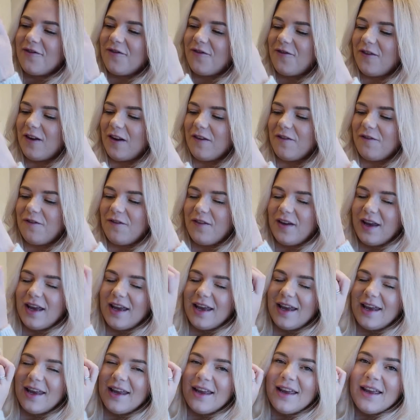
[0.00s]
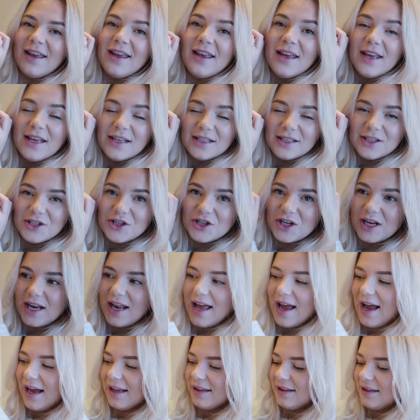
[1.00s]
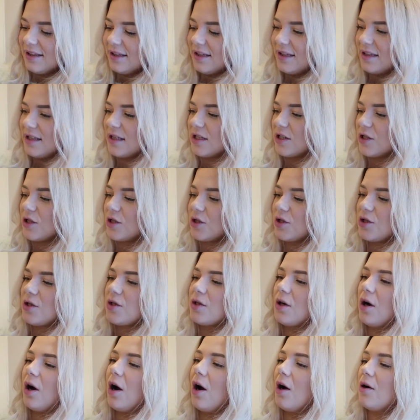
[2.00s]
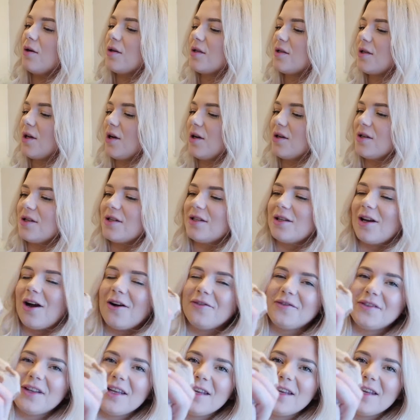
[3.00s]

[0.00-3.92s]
fluffy Gilet is so, so soft.